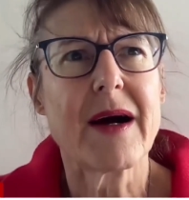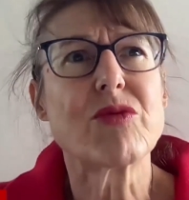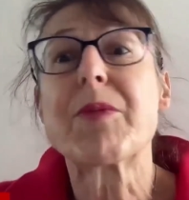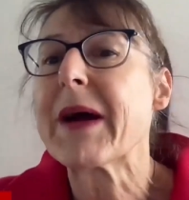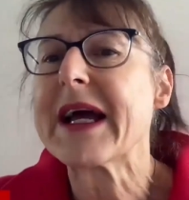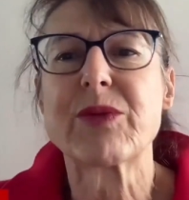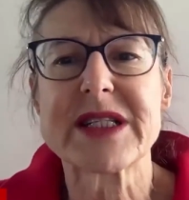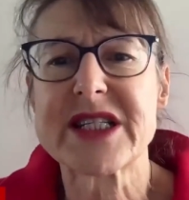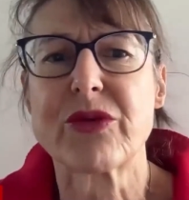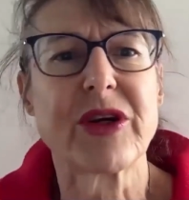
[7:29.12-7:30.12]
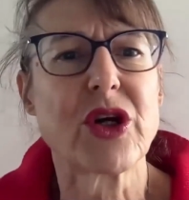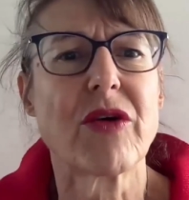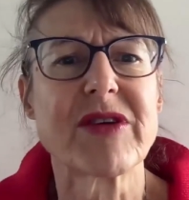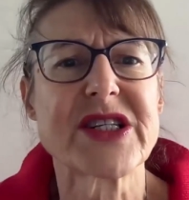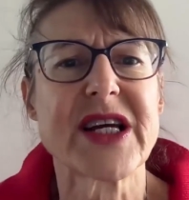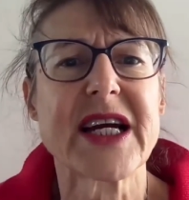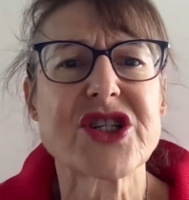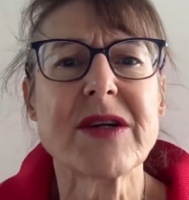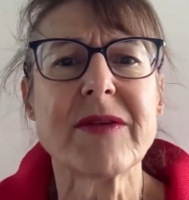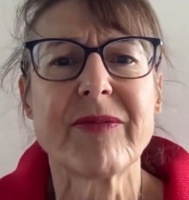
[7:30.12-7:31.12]
repeating oneself in
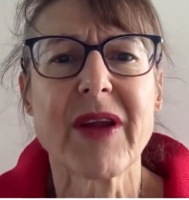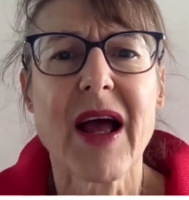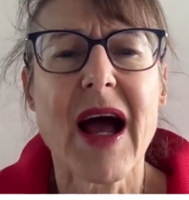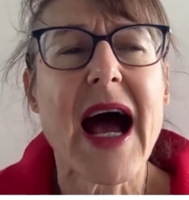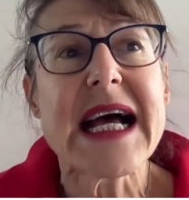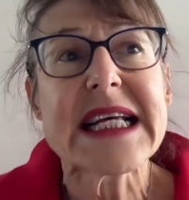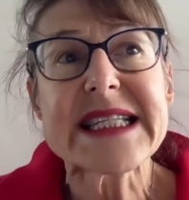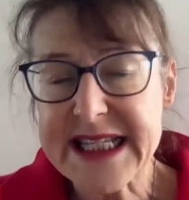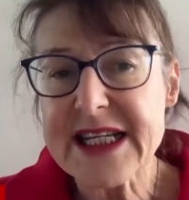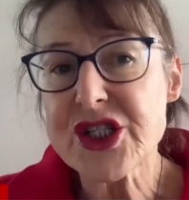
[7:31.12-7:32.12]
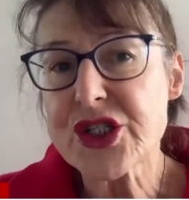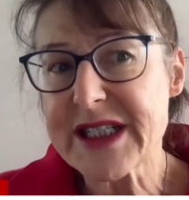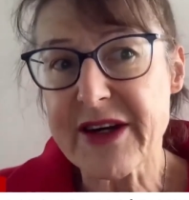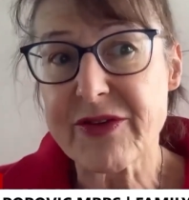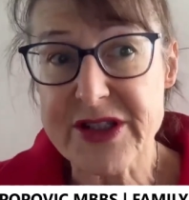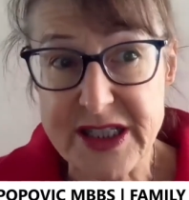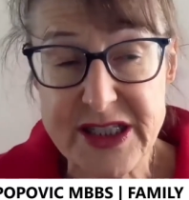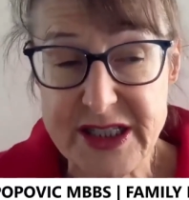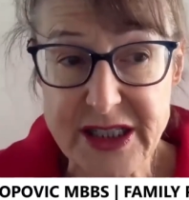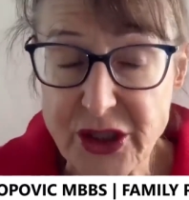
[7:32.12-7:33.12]
conversation, sensory
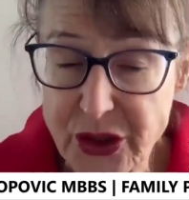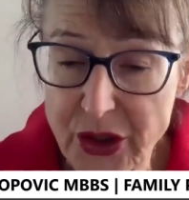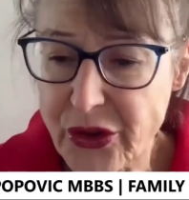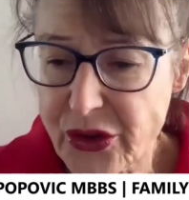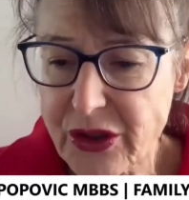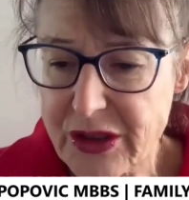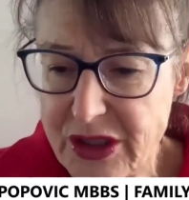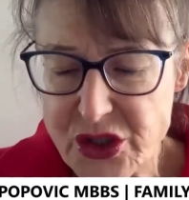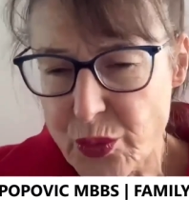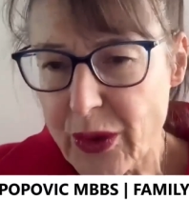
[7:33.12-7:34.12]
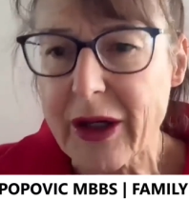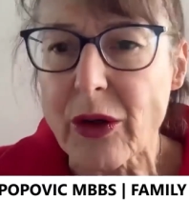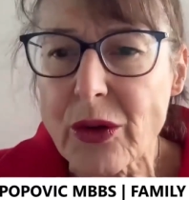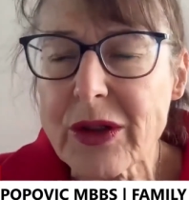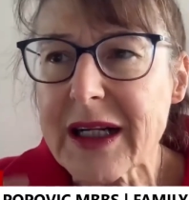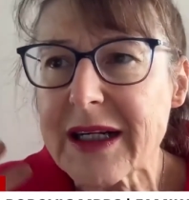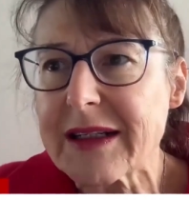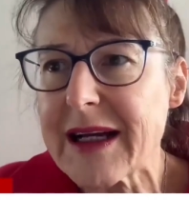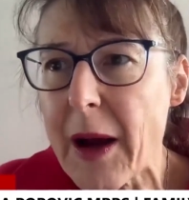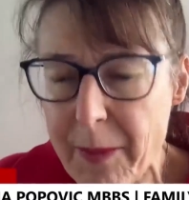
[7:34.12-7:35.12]
deficits, as well,
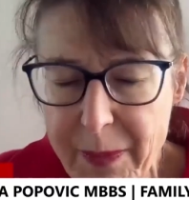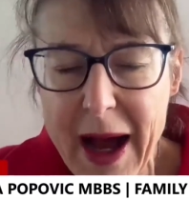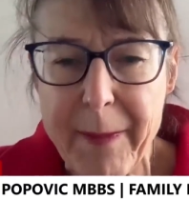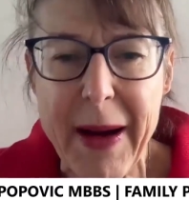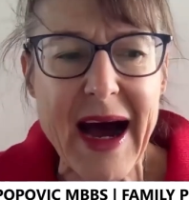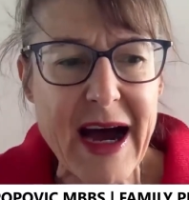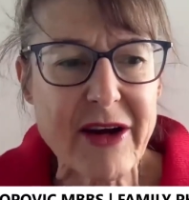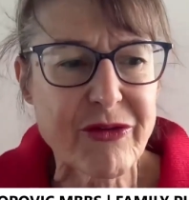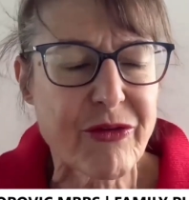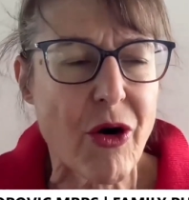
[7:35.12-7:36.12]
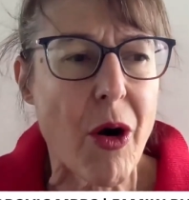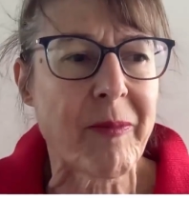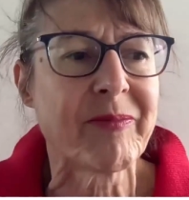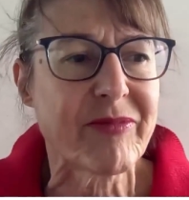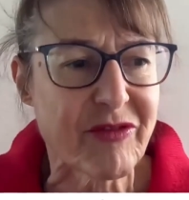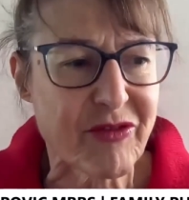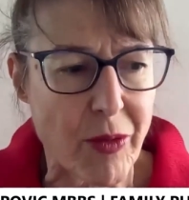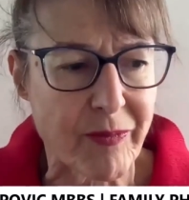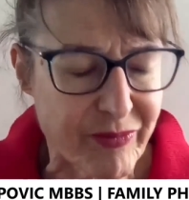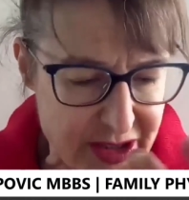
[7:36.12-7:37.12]
apart from
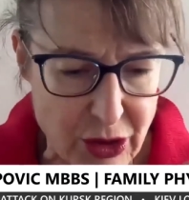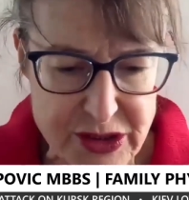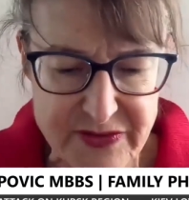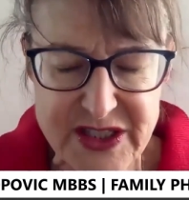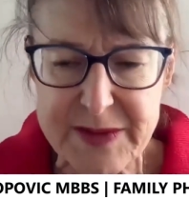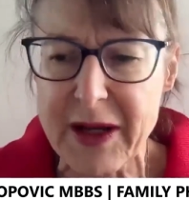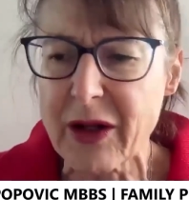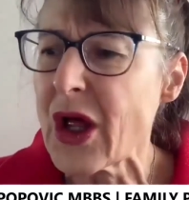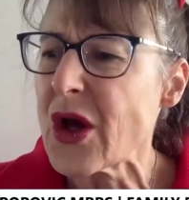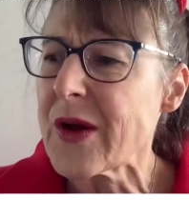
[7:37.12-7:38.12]
the loss of smell.